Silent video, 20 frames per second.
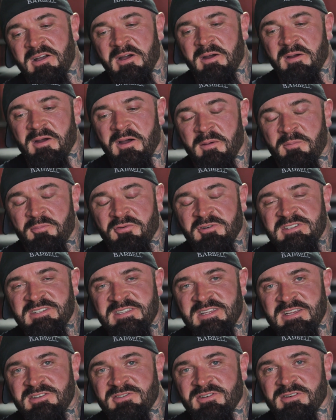a
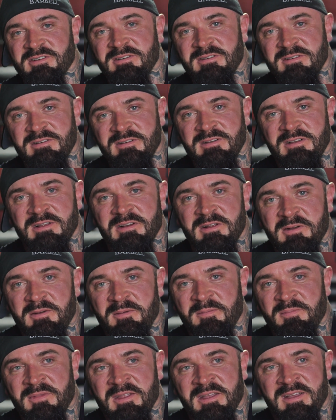procedure, you know?